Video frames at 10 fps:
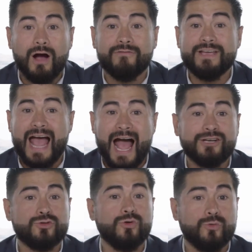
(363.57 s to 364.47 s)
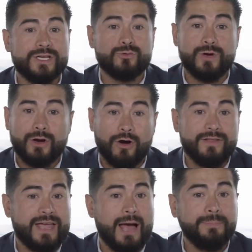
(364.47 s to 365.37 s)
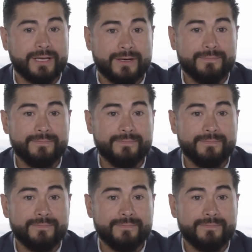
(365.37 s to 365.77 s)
of the actual risks regarding the applicant.